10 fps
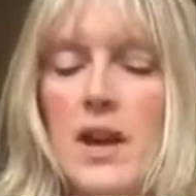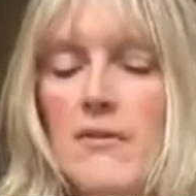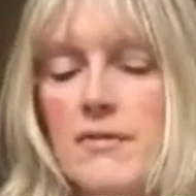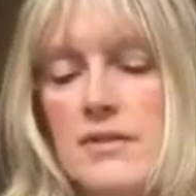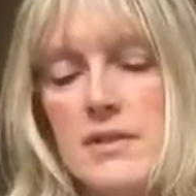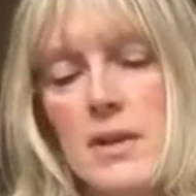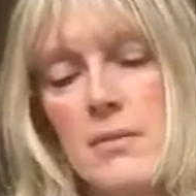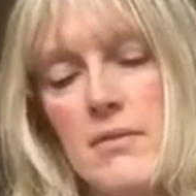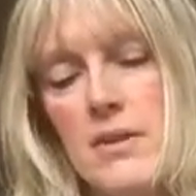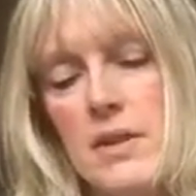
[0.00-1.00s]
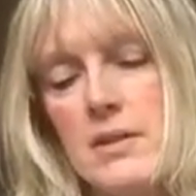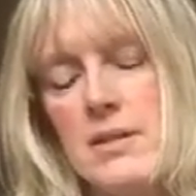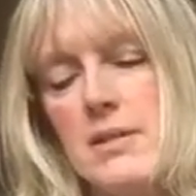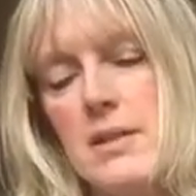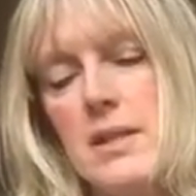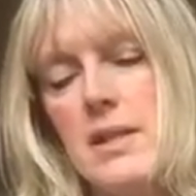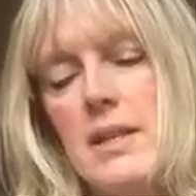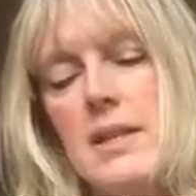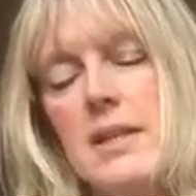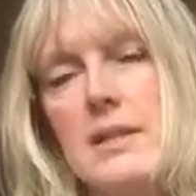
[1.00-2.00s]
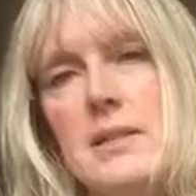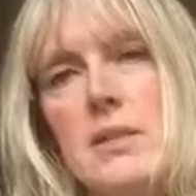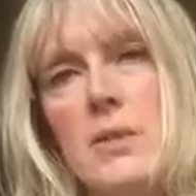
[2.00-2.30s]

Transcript: and for some of us it's a